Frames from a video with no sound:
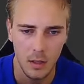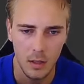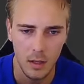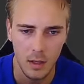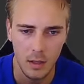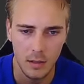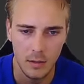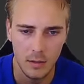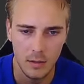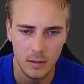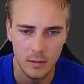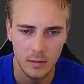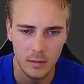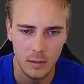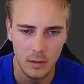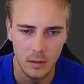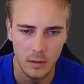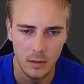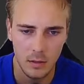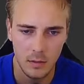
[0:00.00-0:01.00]
and
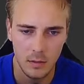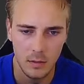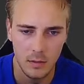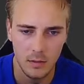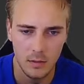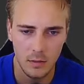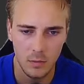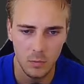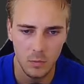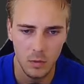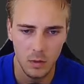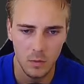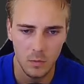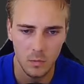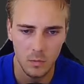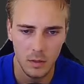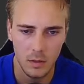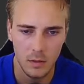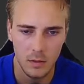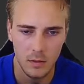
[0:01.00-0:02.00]
it is the one
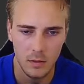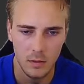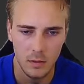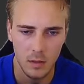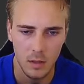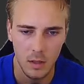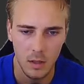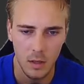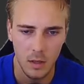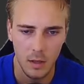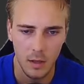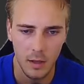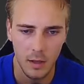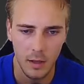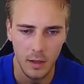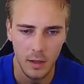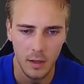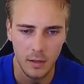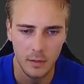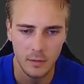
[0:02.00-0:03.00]
with
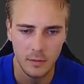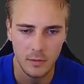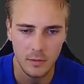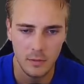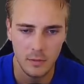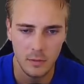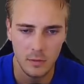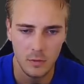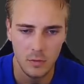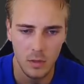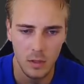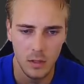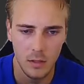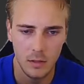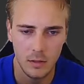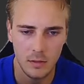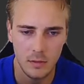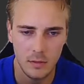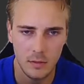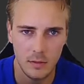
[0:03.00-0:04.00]

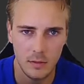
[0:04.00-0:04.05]
Australis